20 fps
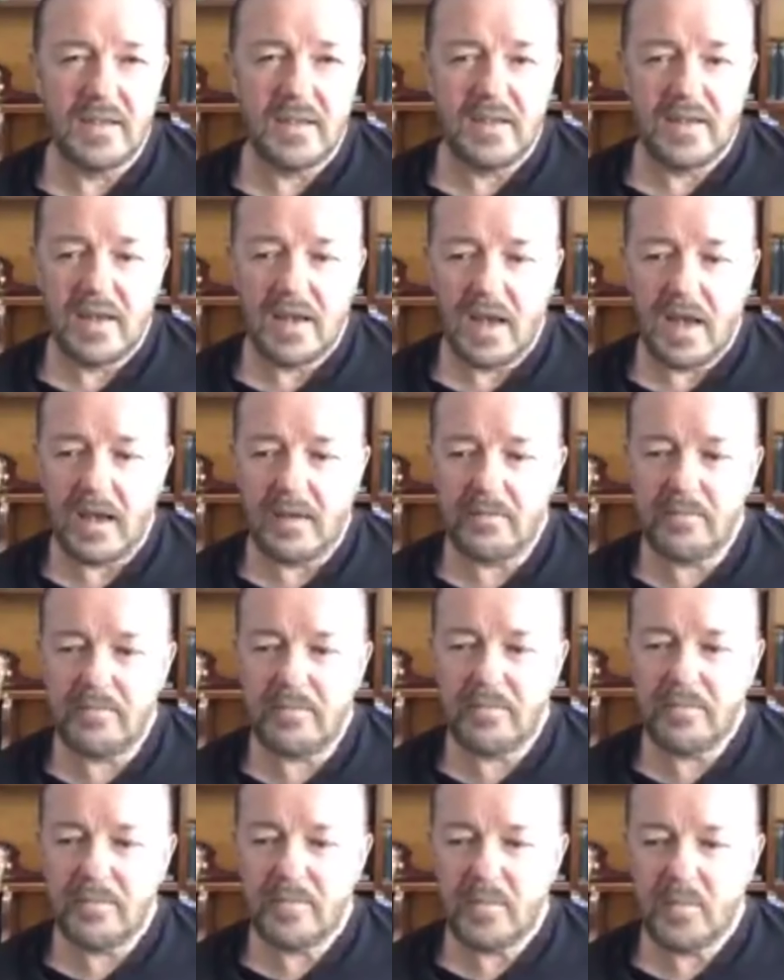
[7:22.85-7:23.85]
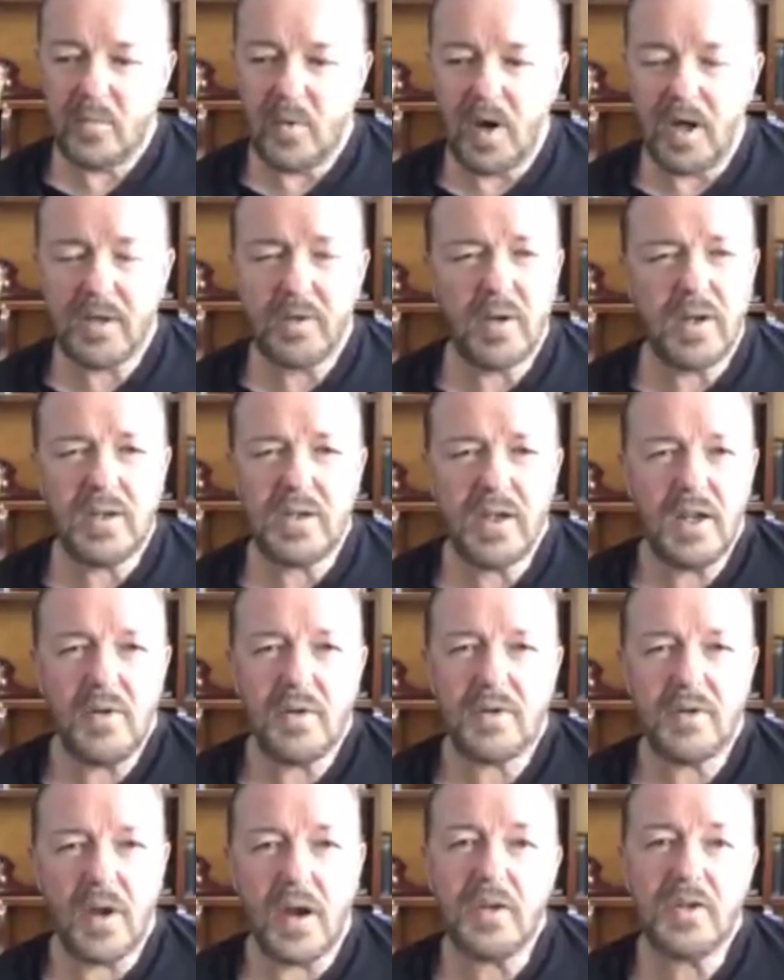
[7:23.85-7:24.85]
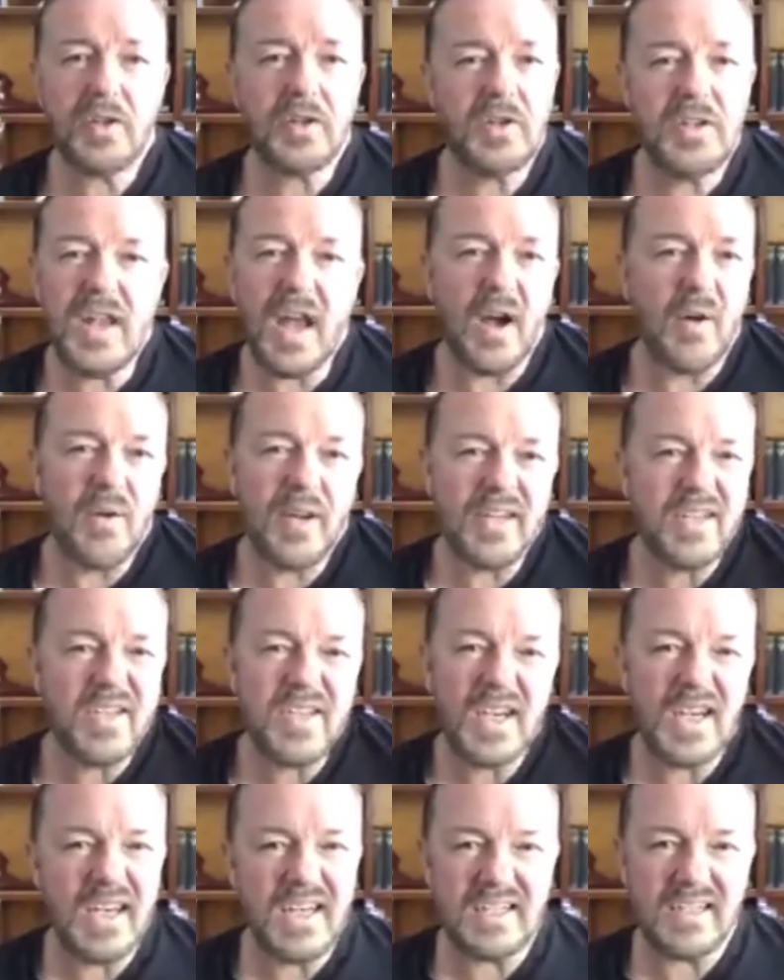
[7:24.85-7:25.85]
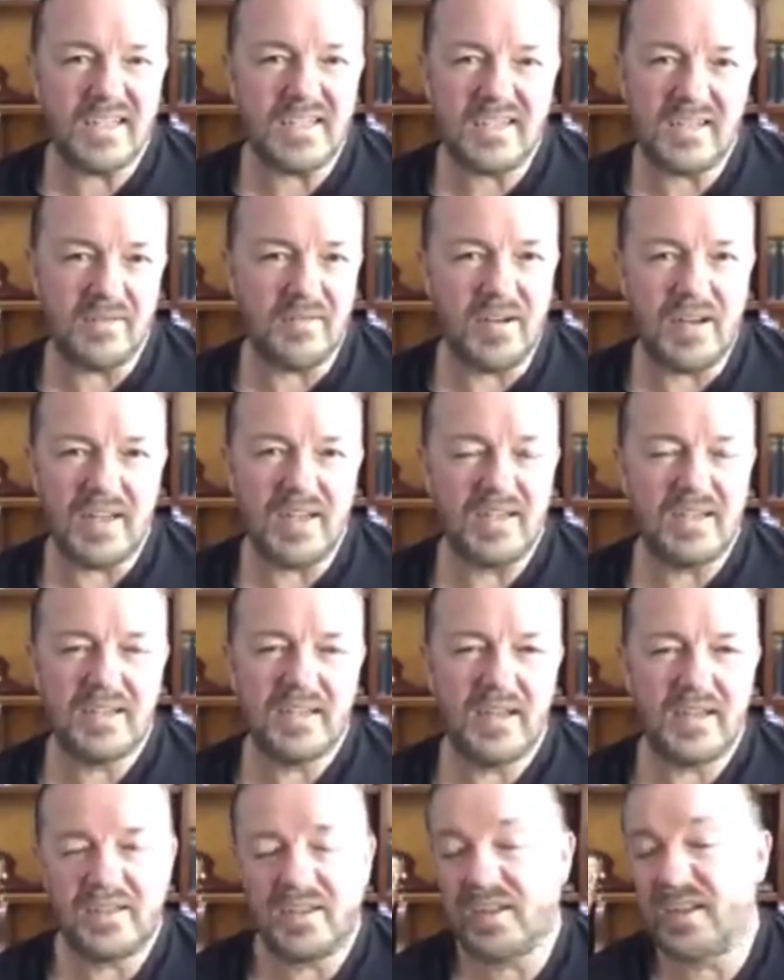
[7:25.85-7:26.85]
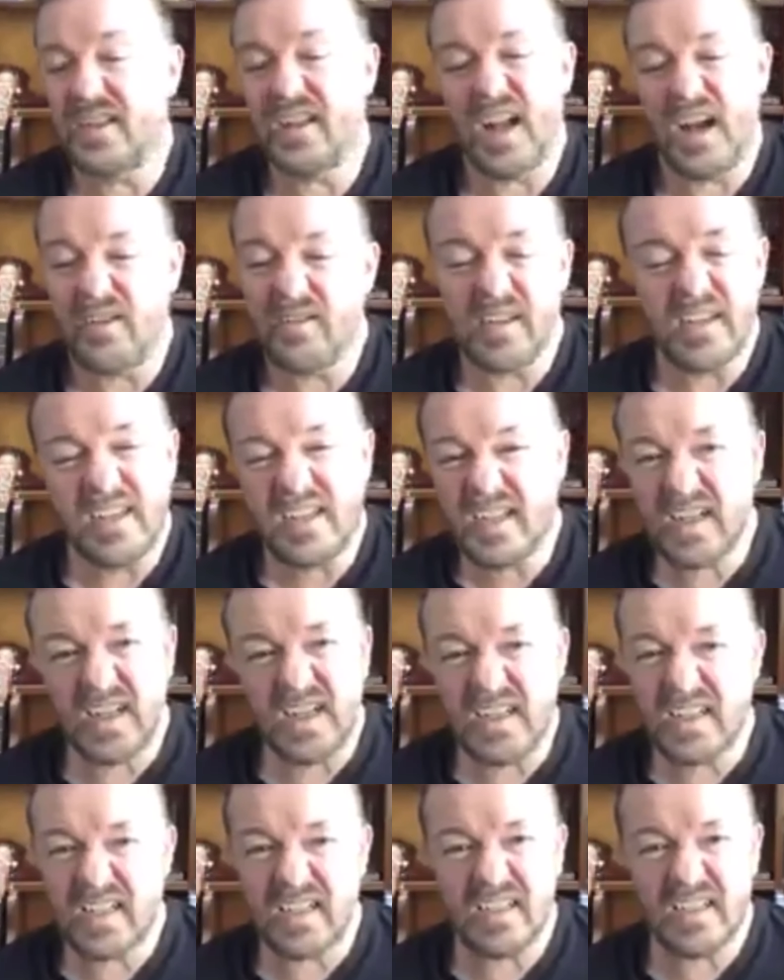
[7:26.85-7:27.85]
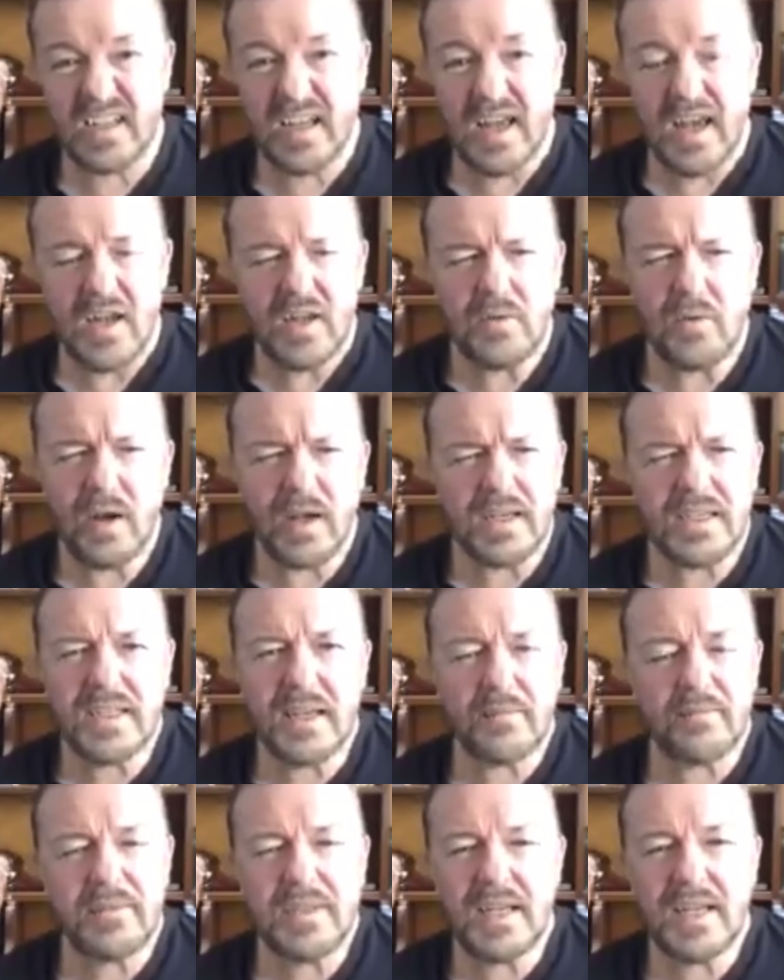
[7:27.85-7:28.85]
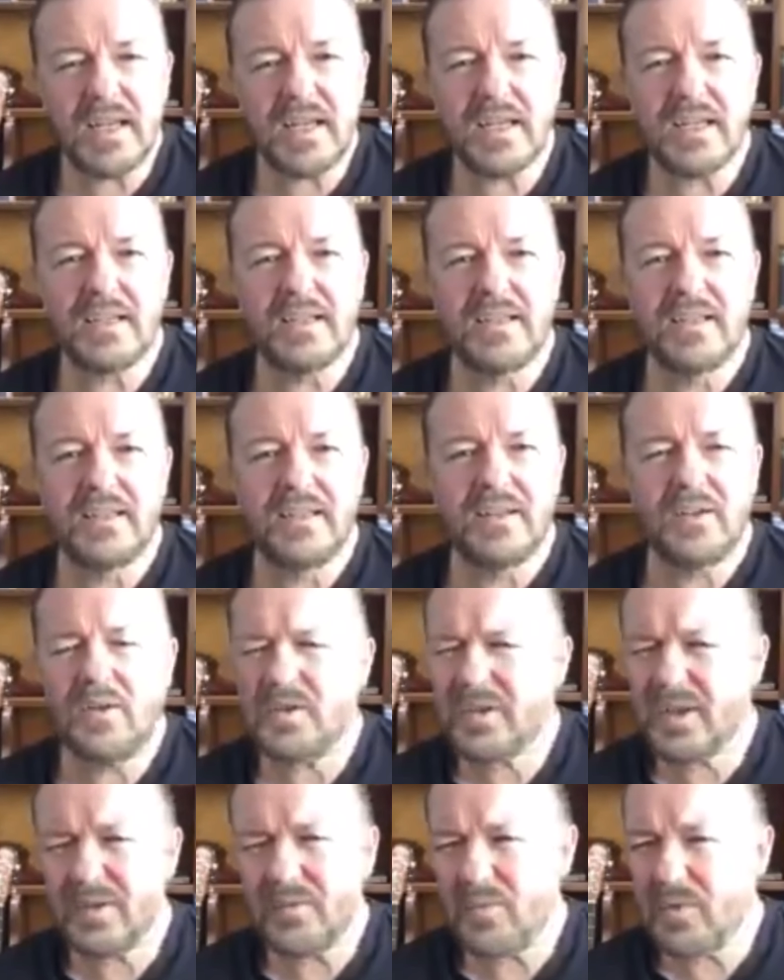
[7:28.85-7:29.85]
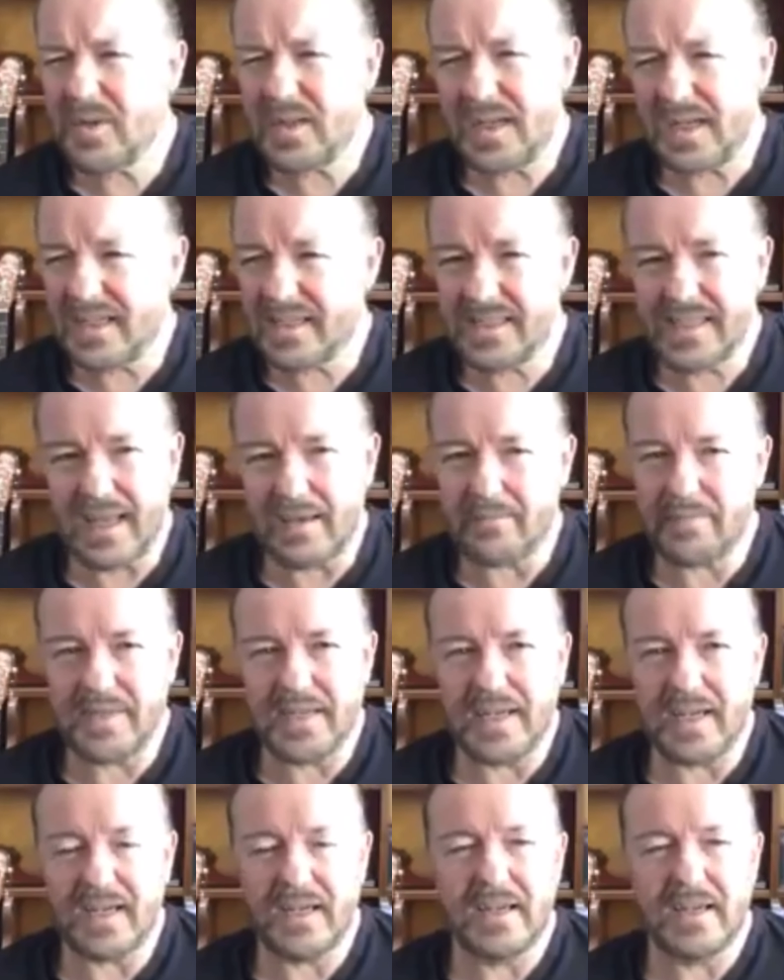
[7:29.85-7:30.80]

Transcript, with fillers: Um, why do I know? Do I just know it's Jesus? Do I? I just know it's Jesus. Do I accept it? Of course, I wouldn't accept it.